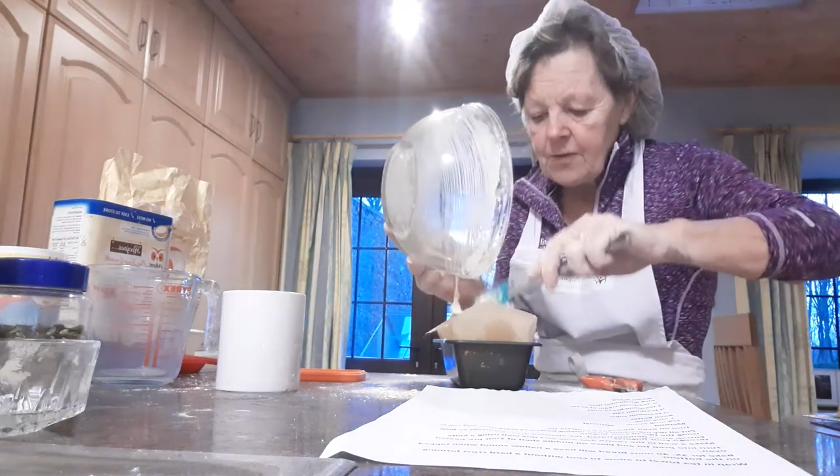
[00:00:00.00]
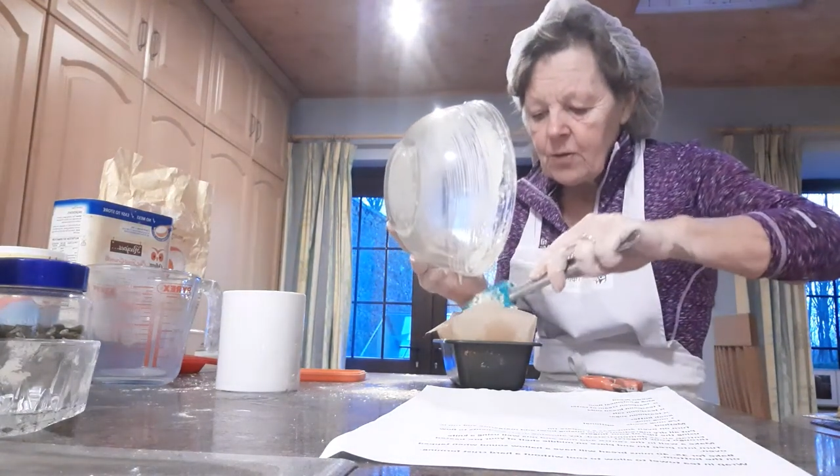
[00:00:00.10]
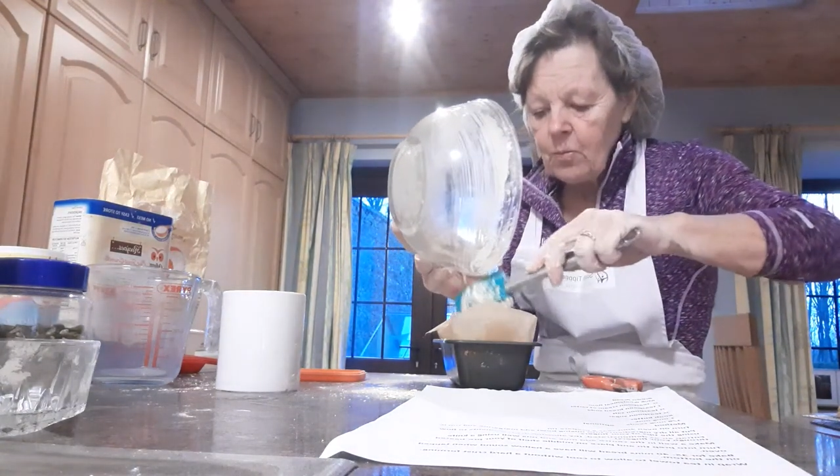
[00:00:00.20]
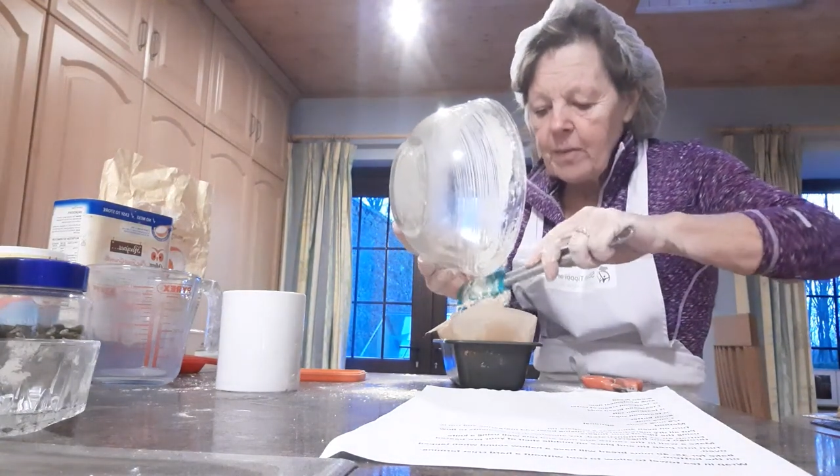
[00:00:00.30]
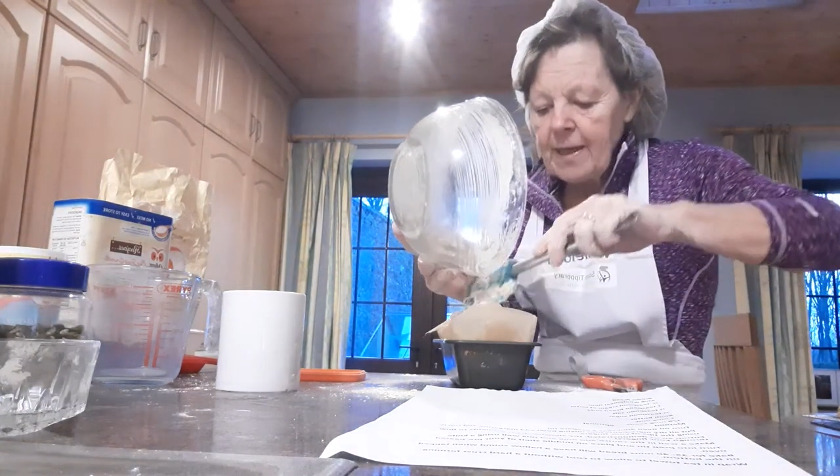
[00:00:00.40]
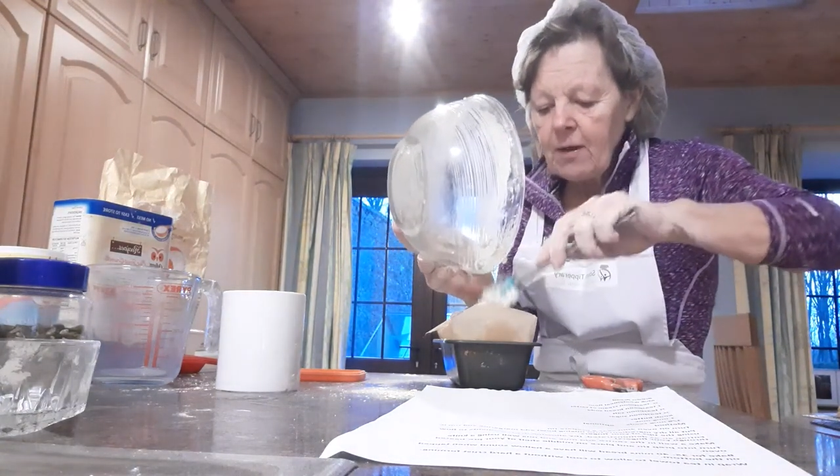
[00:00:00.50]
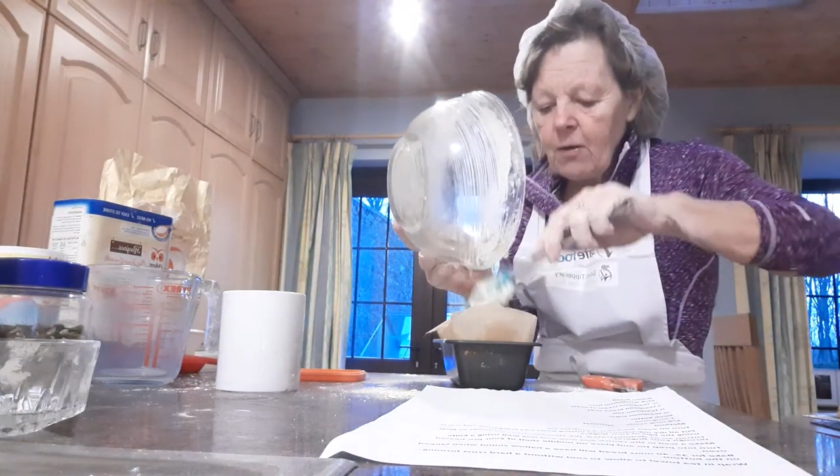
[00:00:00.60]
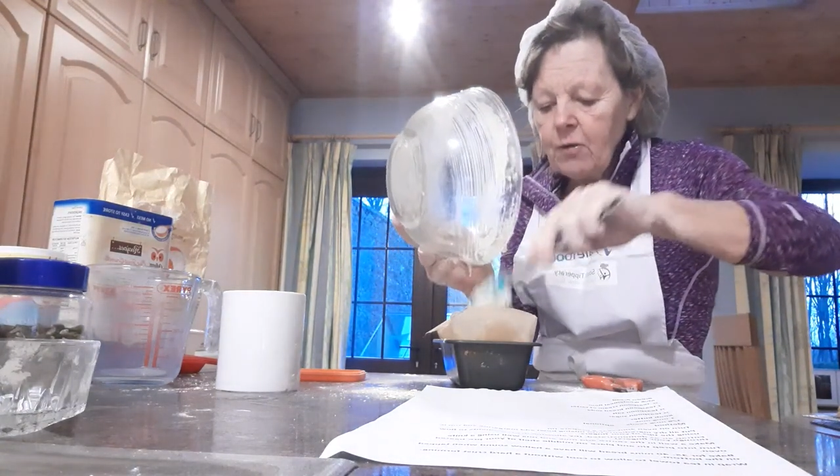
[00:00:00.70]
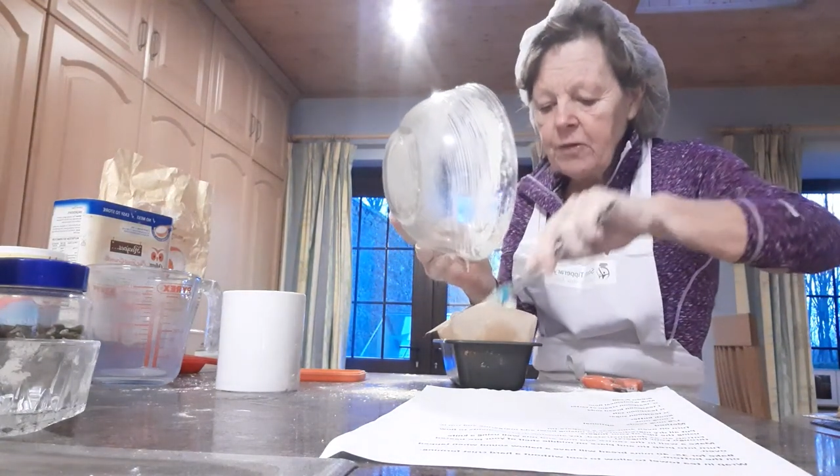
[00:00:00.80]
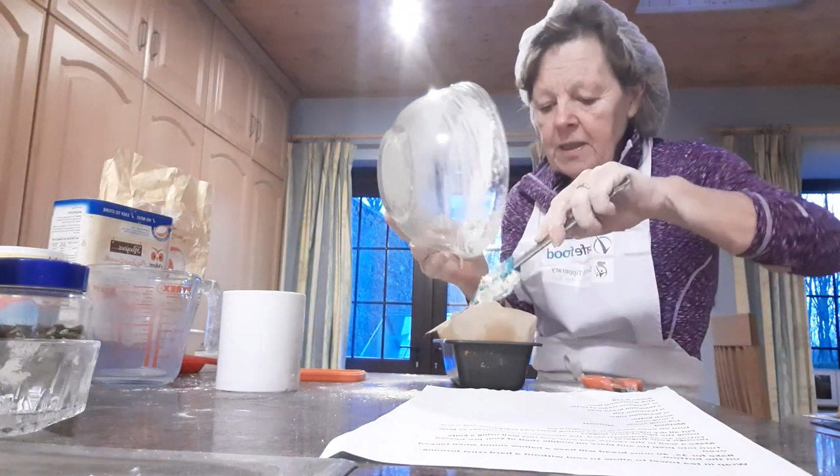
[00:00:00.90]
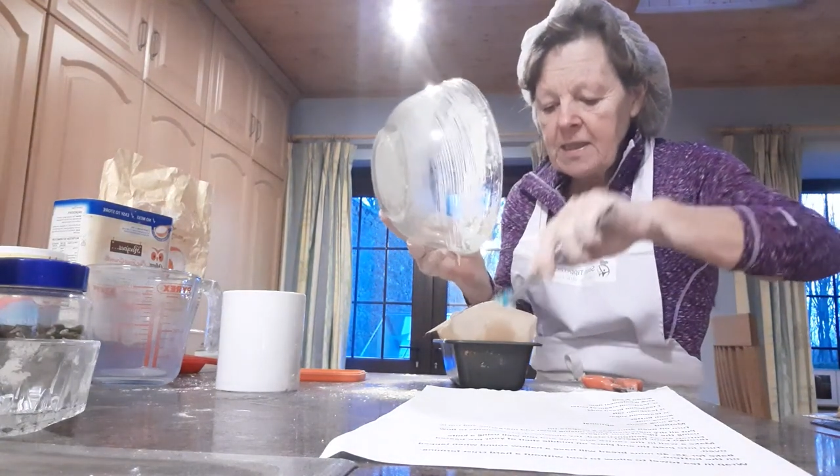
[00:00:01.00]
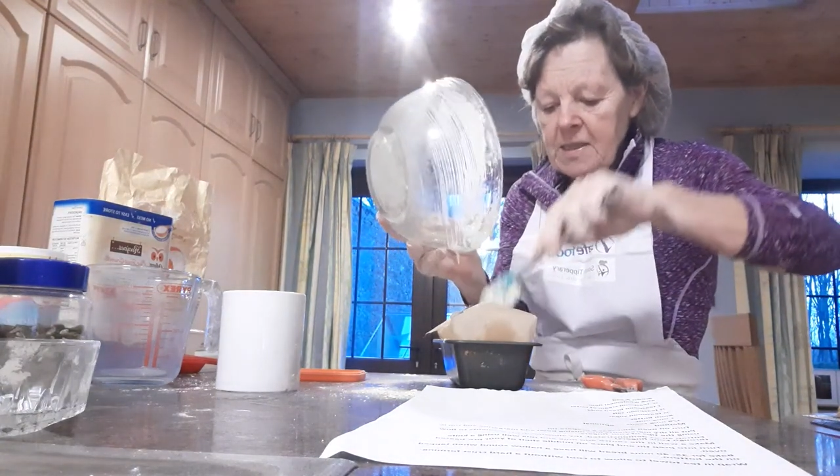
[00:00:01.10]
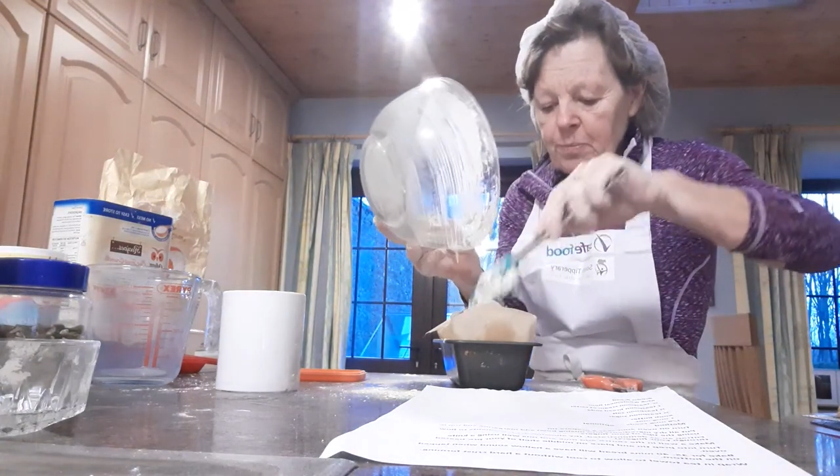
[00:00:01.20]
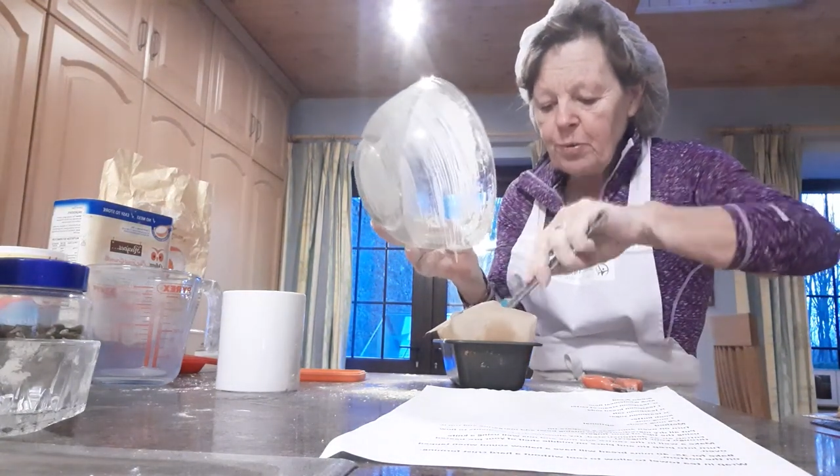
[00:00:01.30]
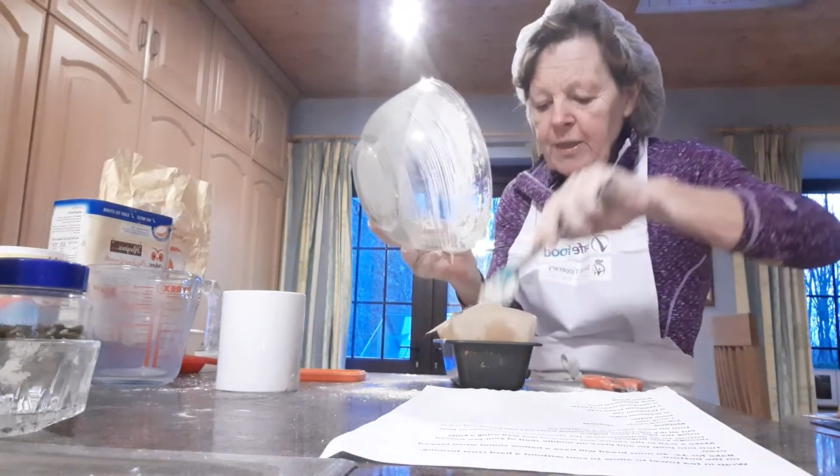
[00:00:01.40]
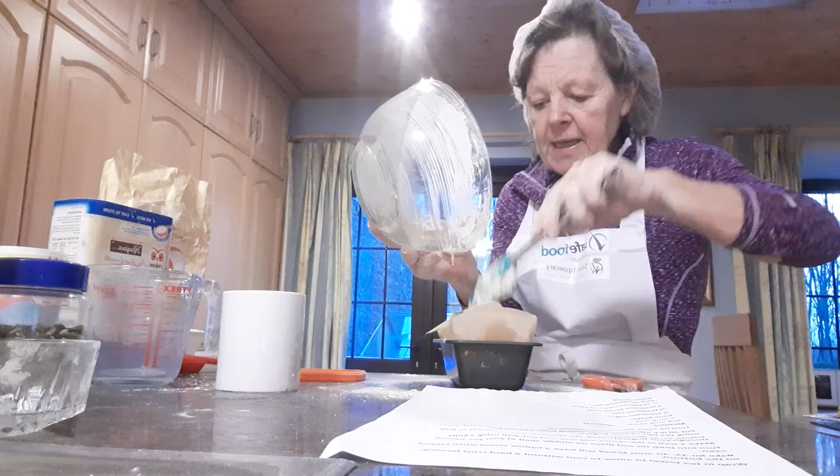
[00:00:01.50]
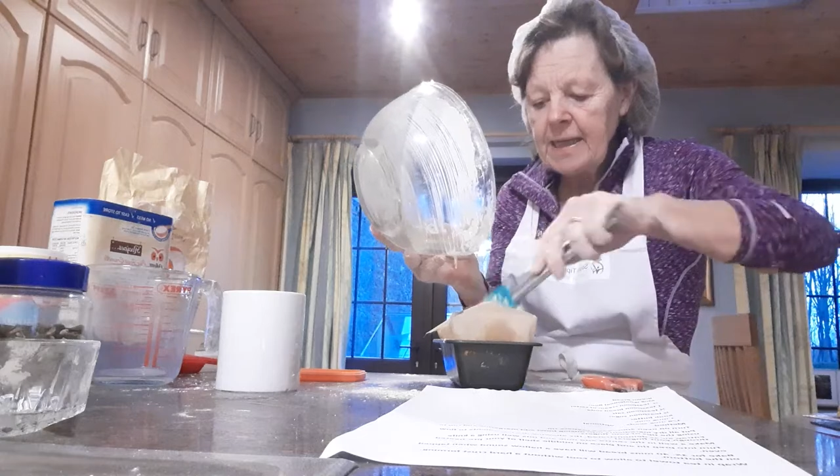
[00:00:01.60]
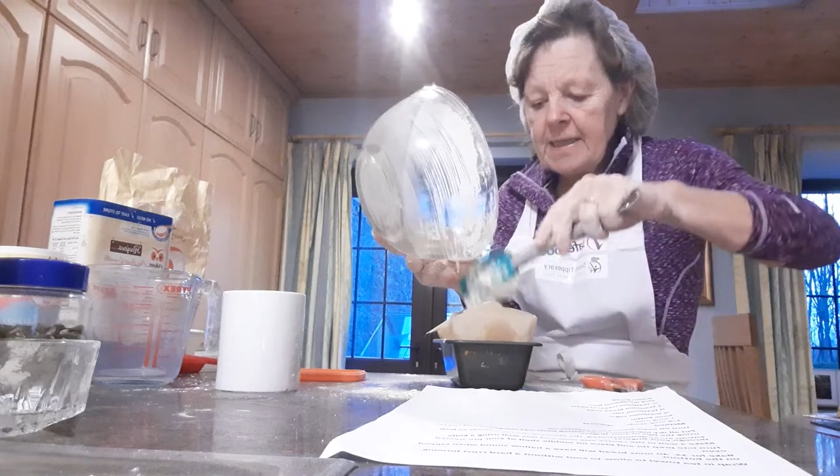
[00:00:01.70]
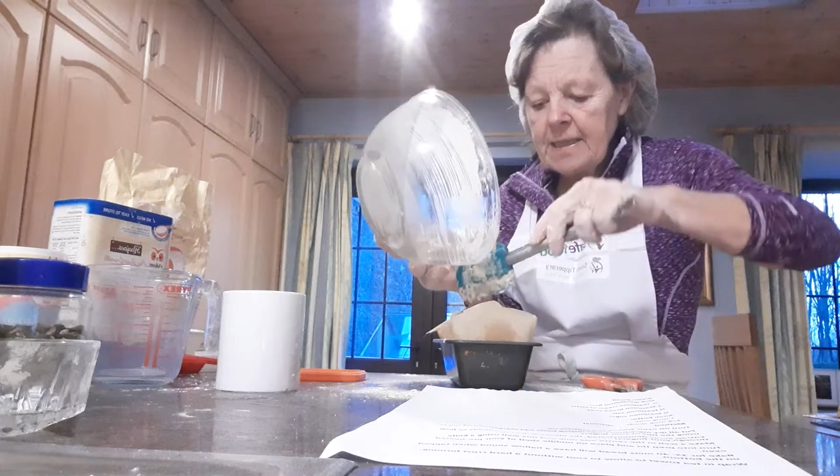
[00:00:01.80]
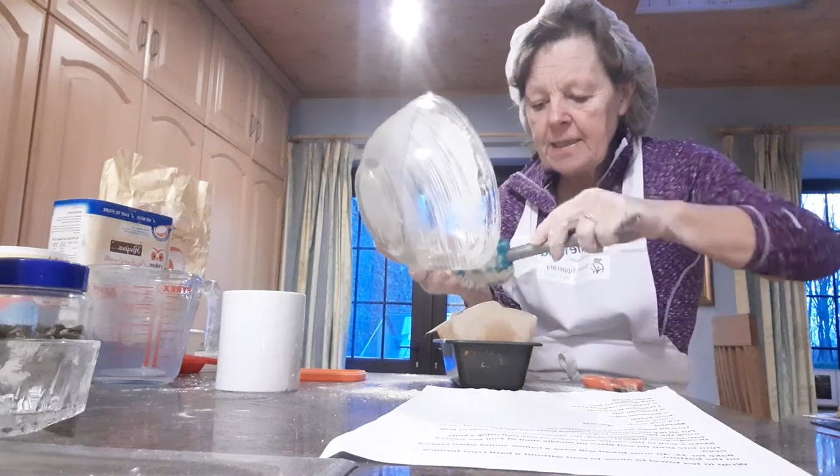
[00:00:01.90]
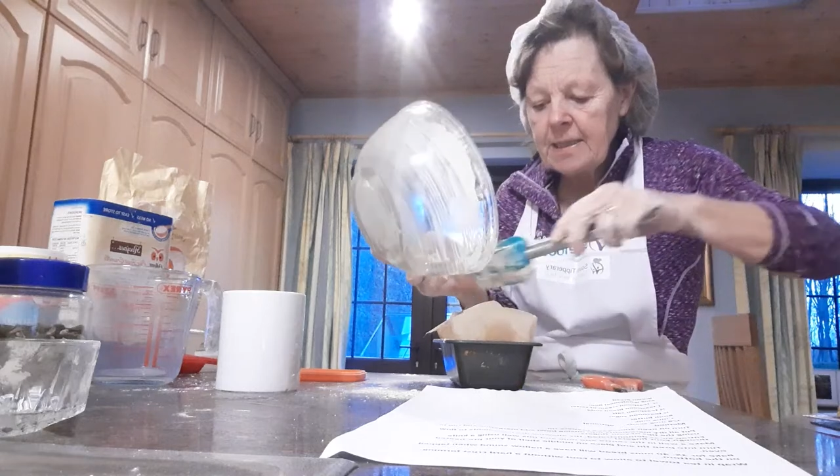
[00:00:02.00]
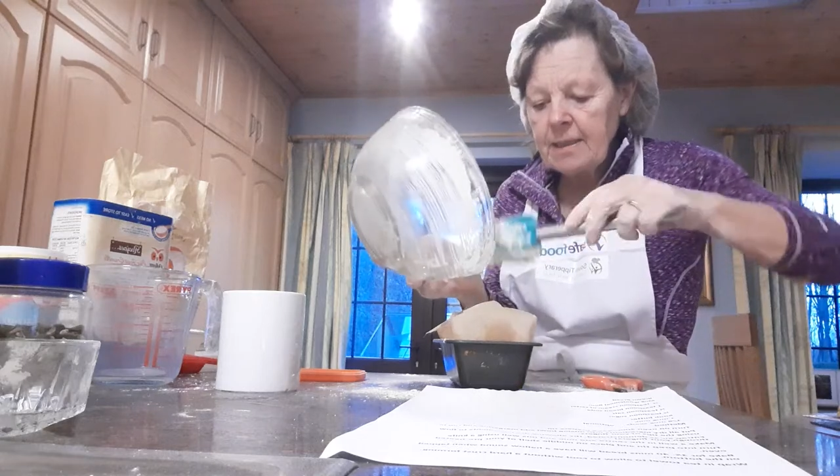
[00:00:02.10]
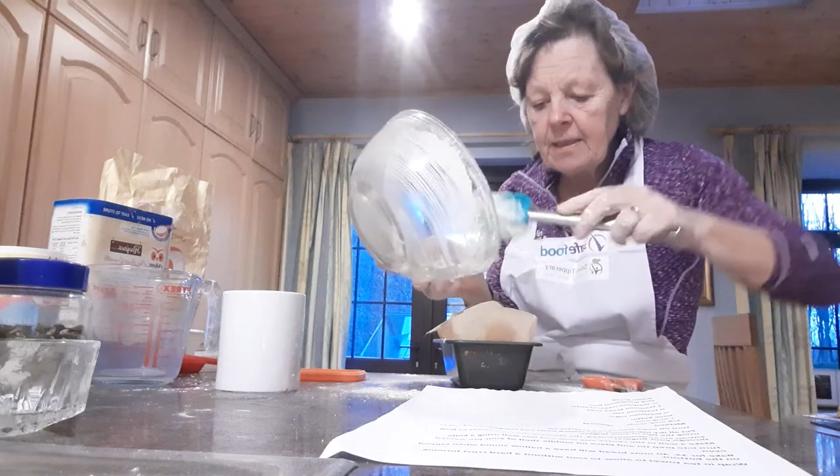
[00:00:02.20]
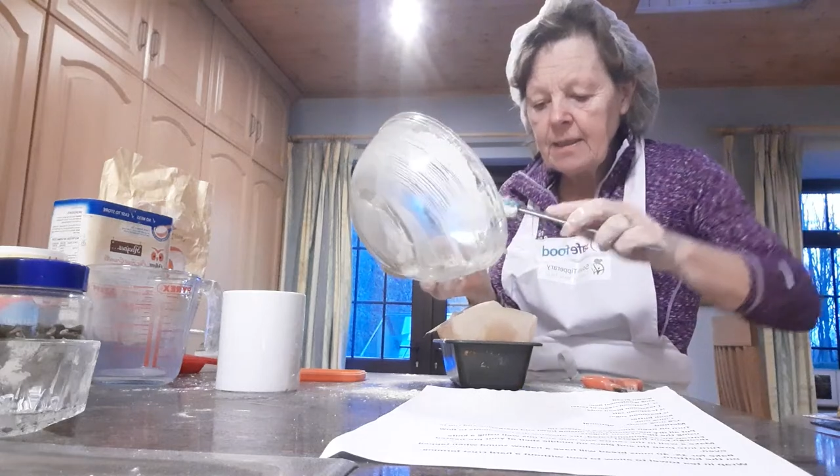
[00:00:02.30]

So my oven is preheated